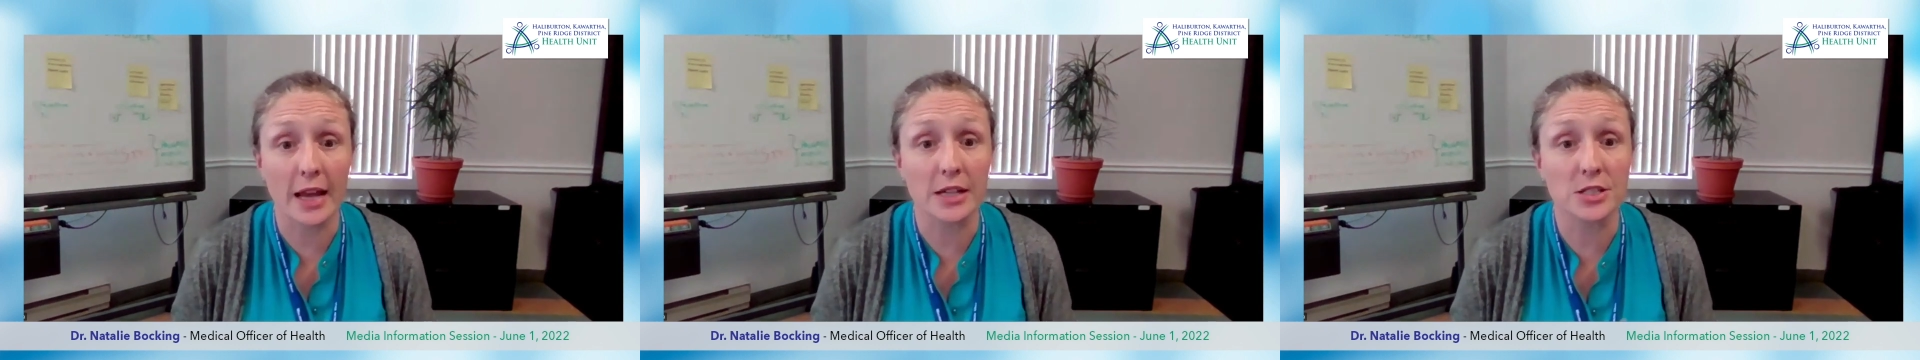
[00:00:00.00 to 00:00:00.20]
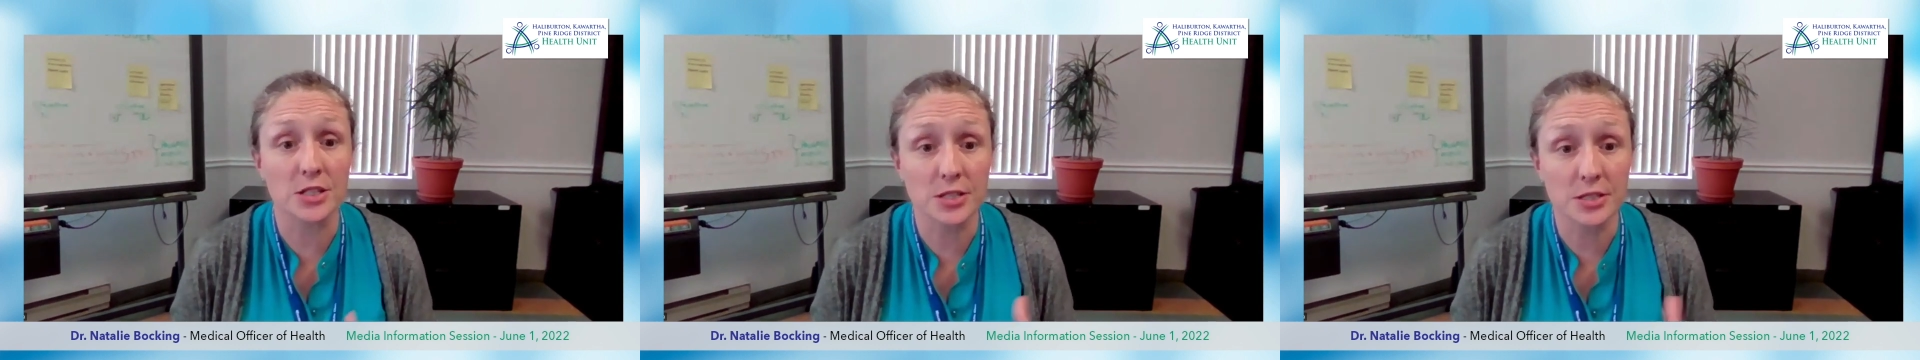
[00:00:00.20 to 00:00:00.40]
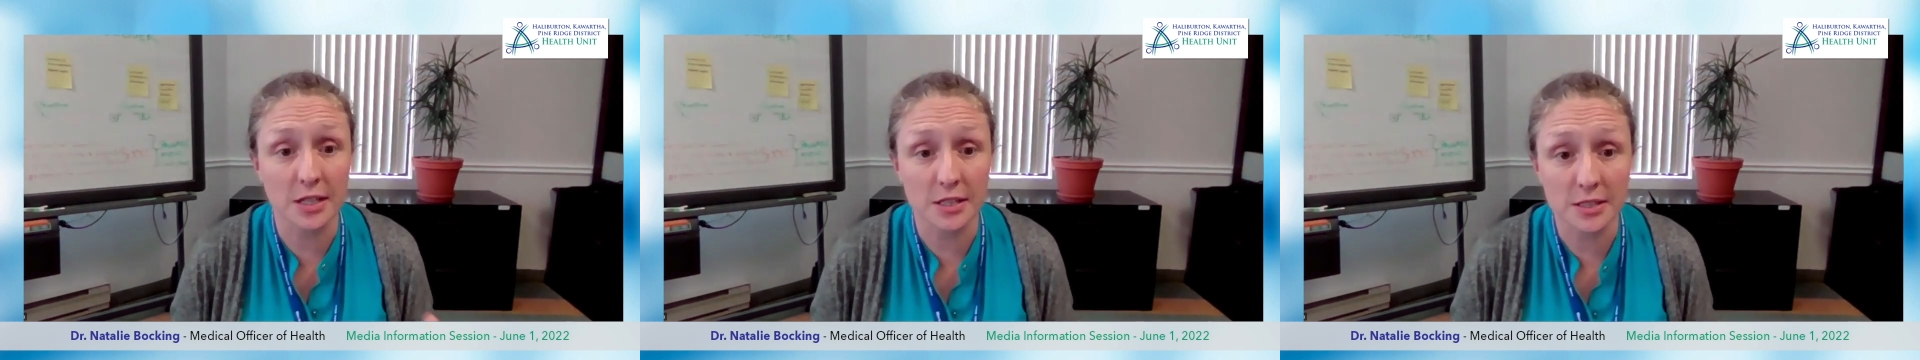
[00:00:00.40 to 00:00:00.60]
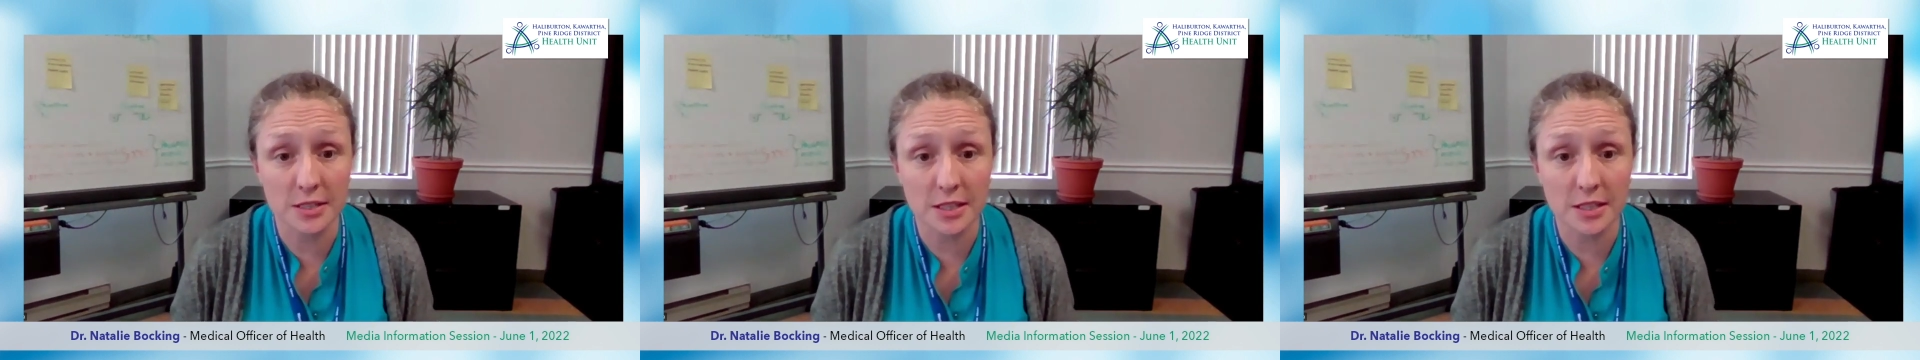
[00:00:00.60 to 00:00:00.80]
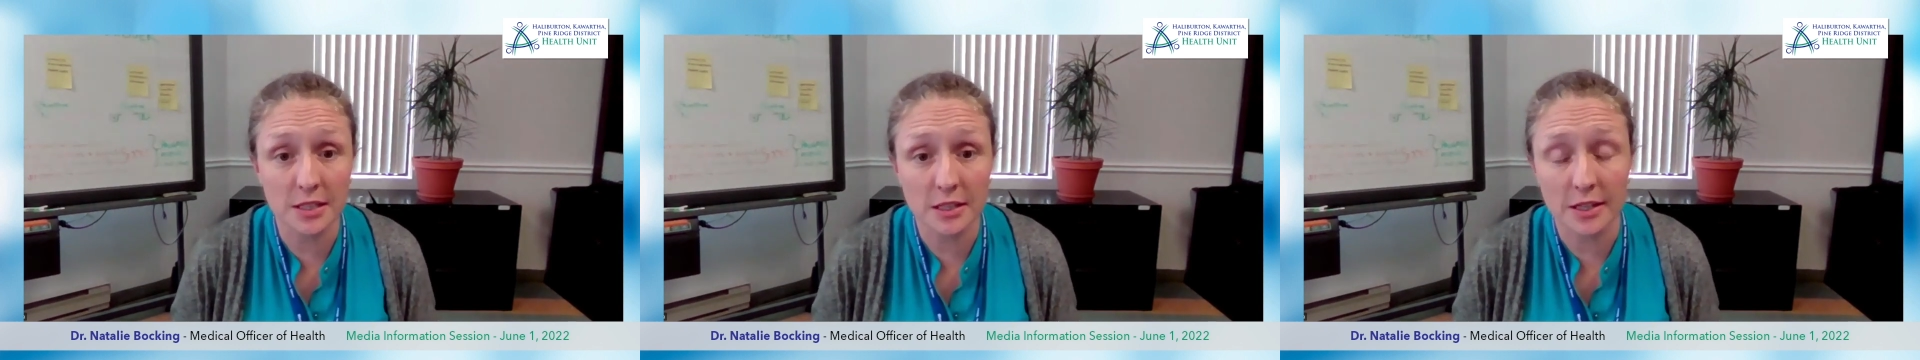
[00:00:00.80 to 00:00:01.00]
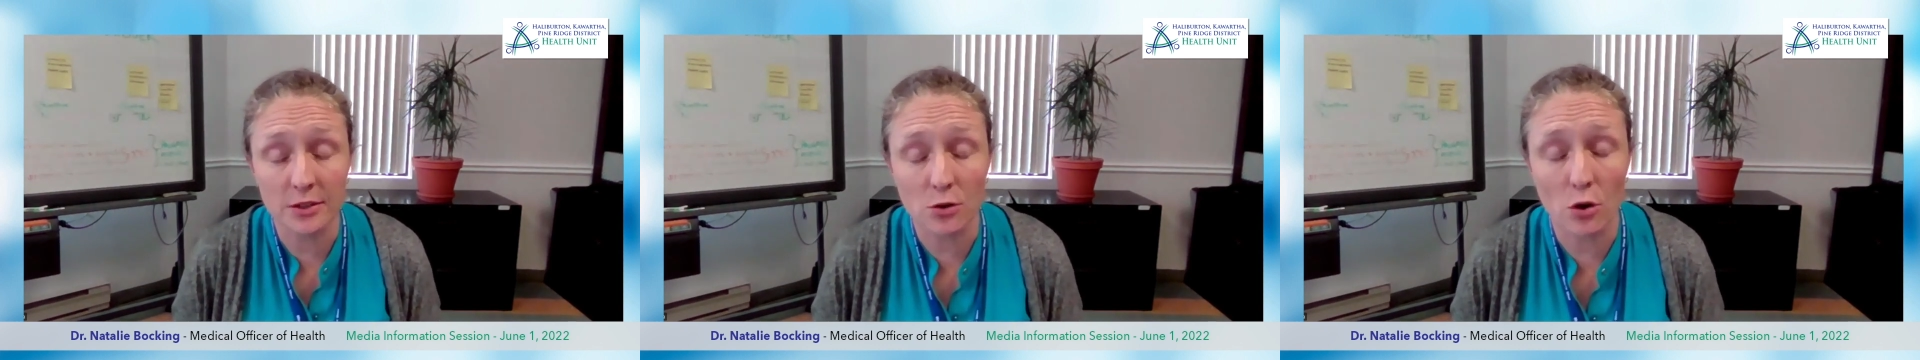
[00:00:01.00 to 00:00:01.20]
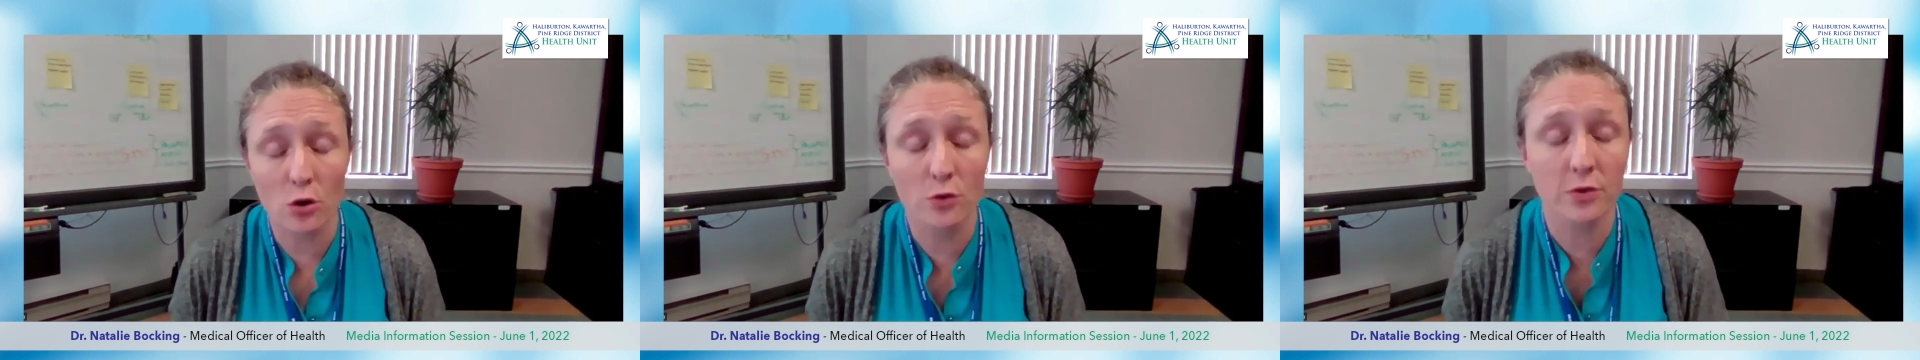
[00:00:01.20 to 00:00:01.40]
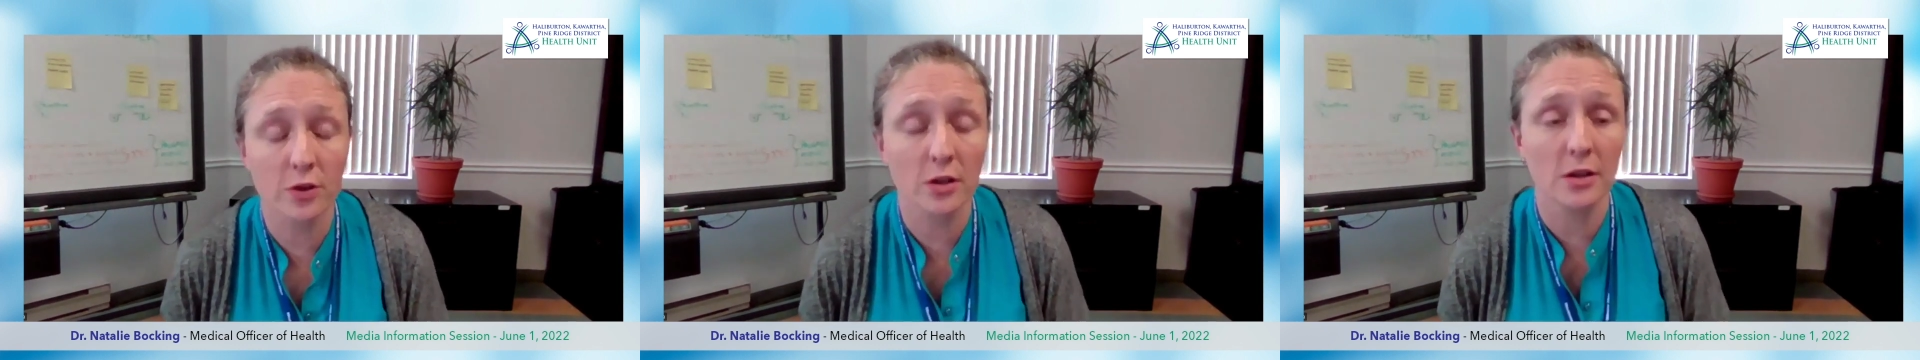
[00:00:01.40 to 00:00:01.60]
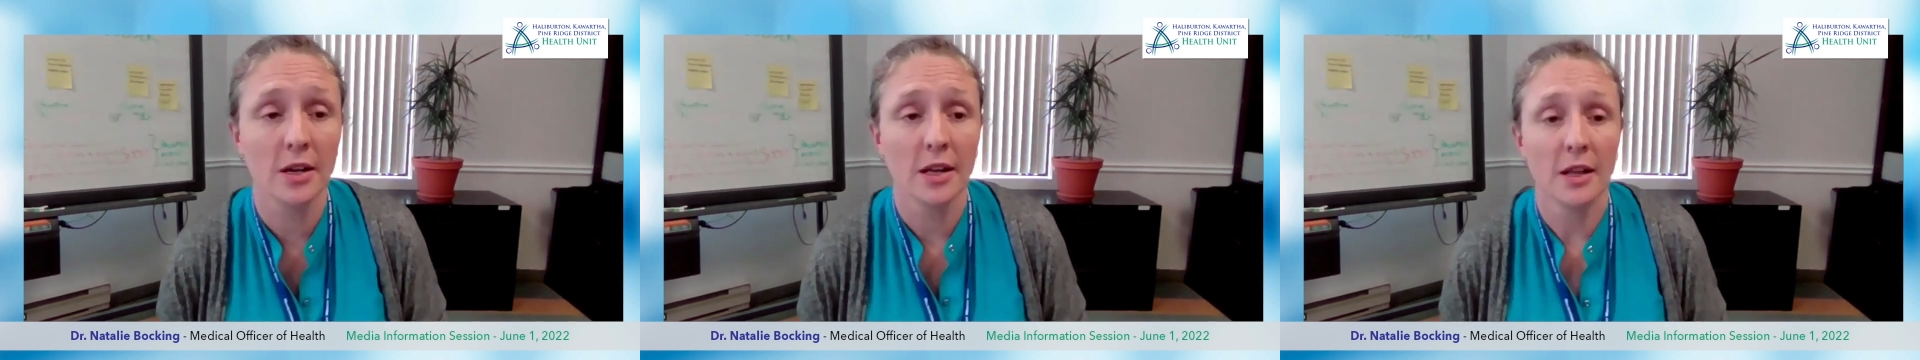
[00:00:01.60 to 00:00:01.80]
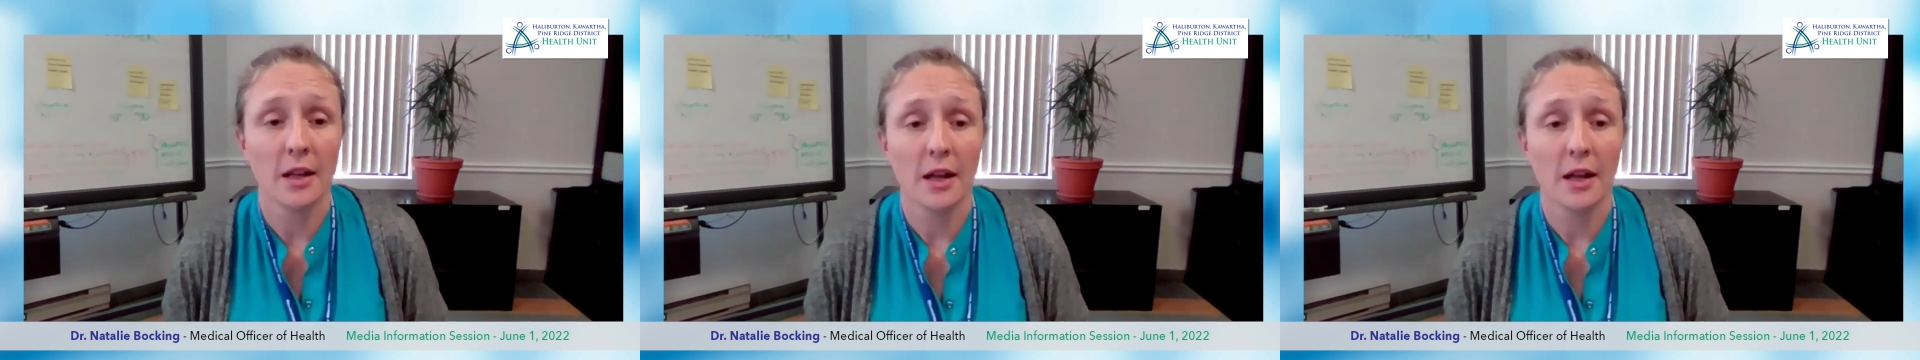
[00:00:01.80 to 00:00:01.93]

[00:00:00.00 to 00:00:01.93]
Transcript: age 60 and over